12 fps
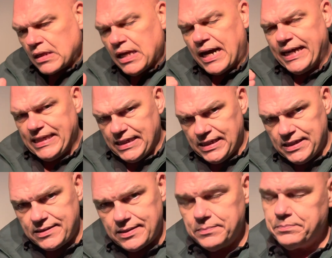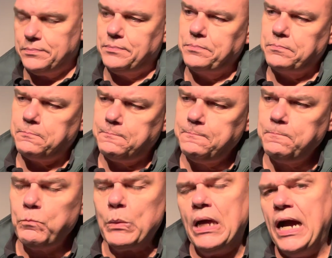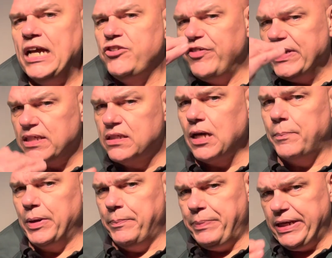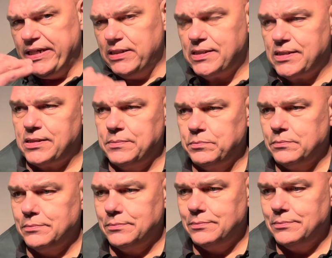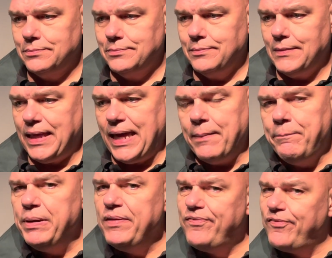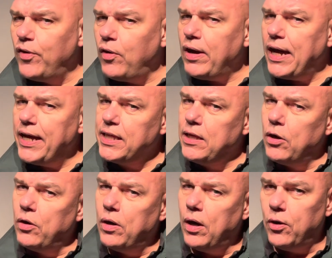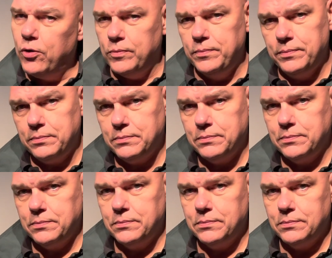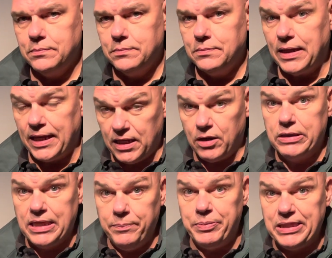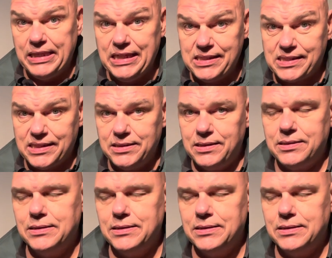I eat, I drink a couple of beers, and before I go home, and I'll keep it decent,